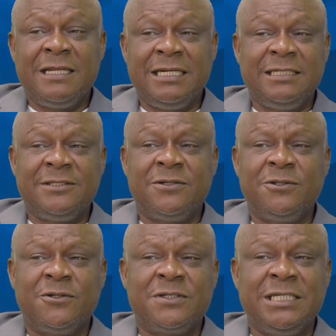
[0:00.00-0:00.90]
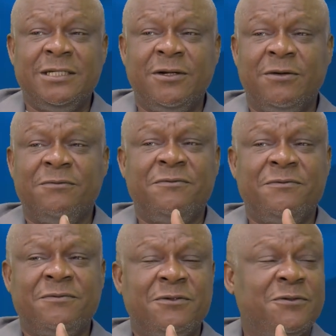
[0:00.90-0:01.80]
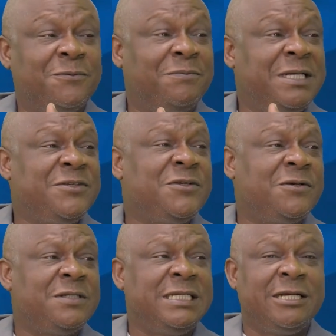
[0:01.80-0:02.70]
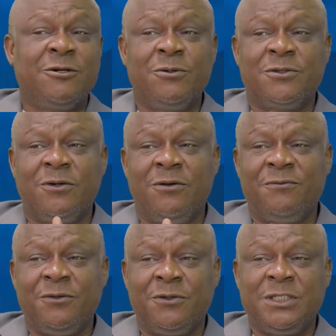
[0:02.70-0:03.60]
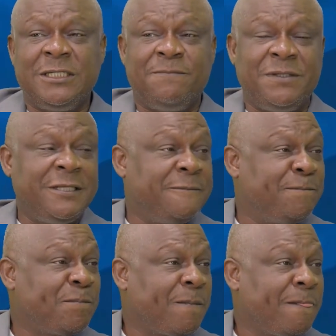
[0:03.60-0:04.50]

that it is not just enough to measure the growth of your GDP,